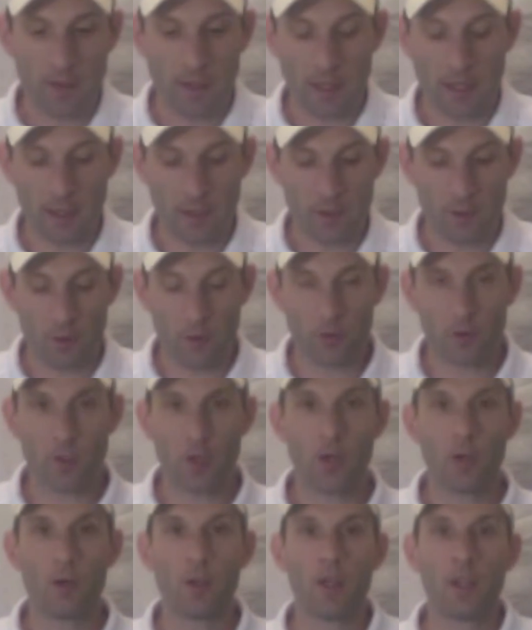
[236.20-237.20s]
that those
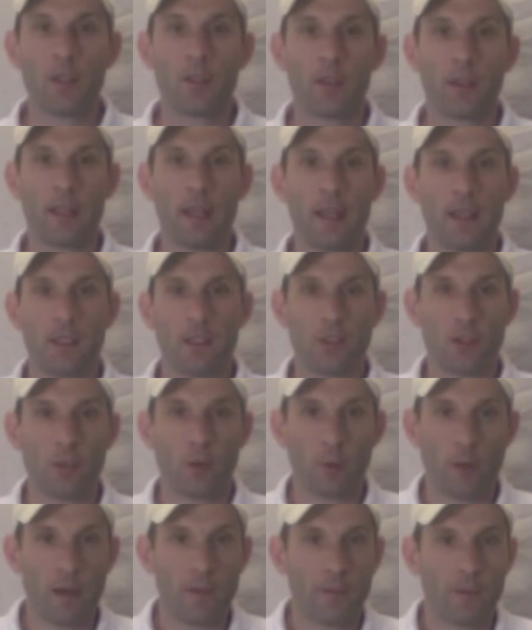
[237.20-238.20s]
go, you can't just go
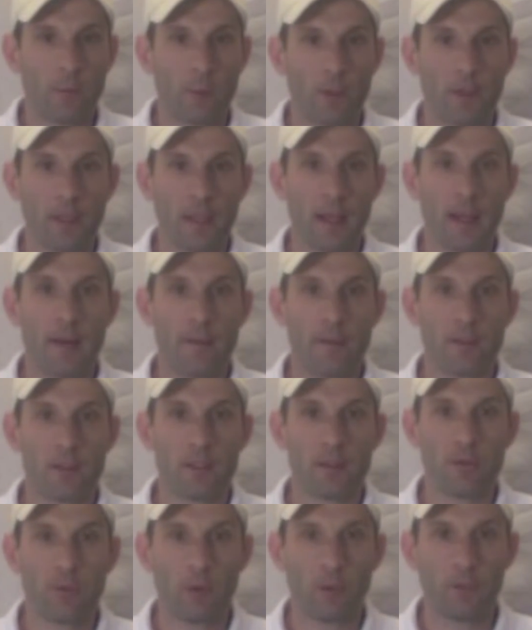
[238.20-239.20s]
right from what the
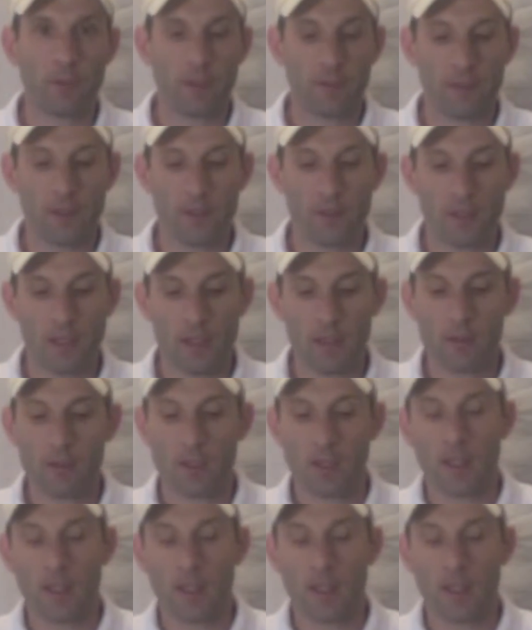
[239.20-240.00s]
FC450 says